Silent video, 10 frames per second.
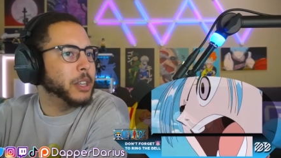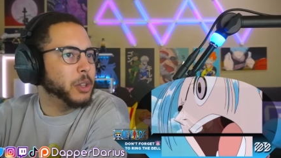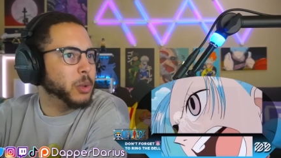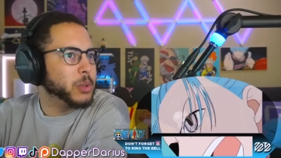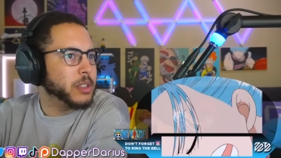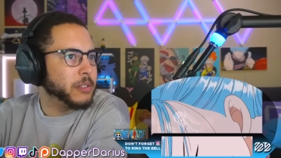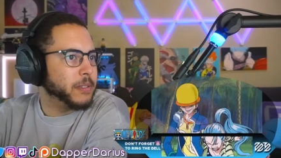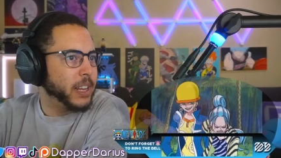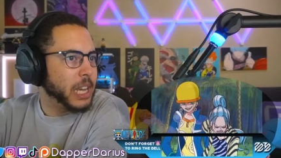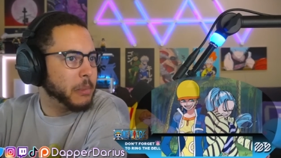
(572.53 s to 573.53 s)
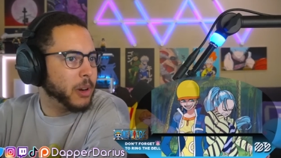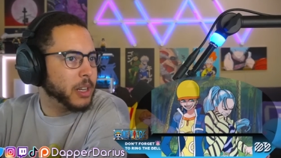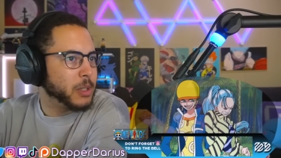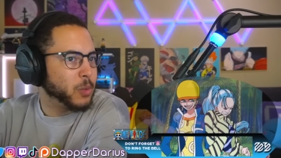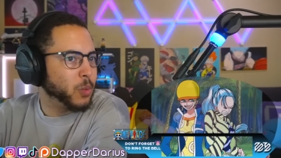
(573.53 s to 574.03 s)
use the flame on
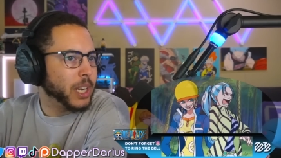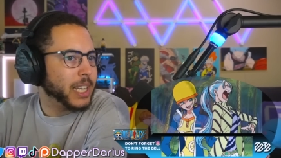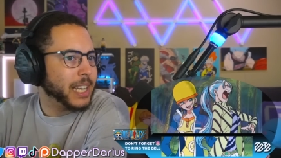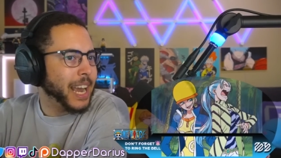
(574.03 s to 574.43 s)
his wick